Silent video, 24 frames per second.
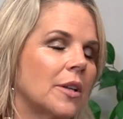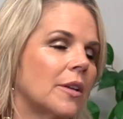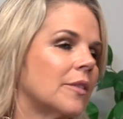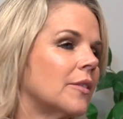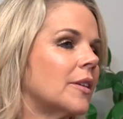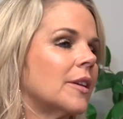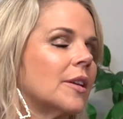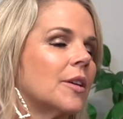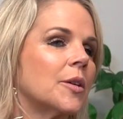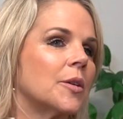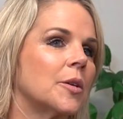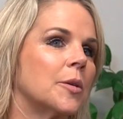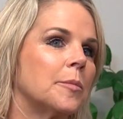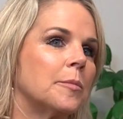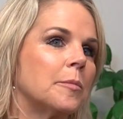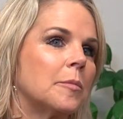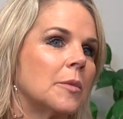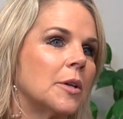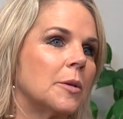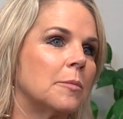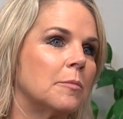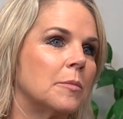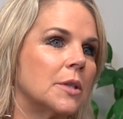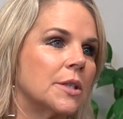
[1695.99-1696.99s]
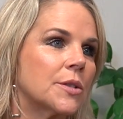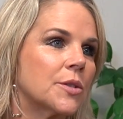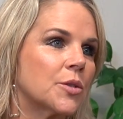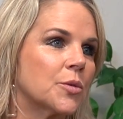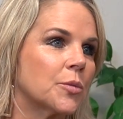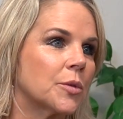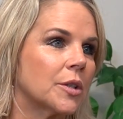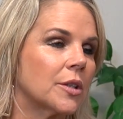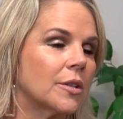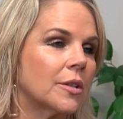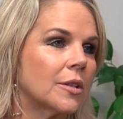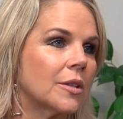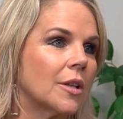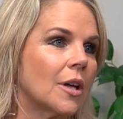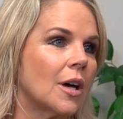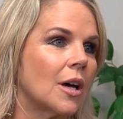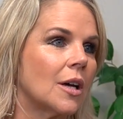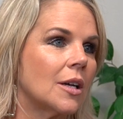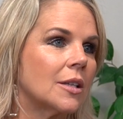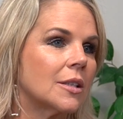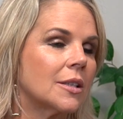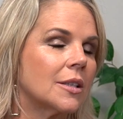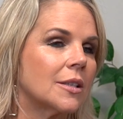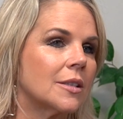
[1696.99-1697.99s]
I think a missed one a
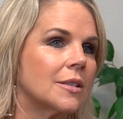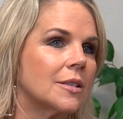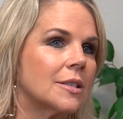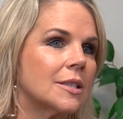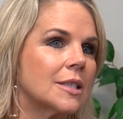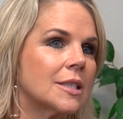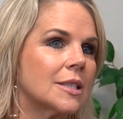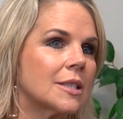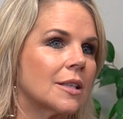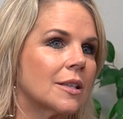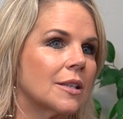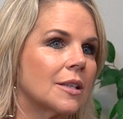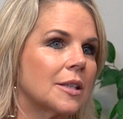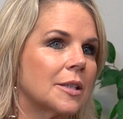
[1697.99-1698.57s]
lot is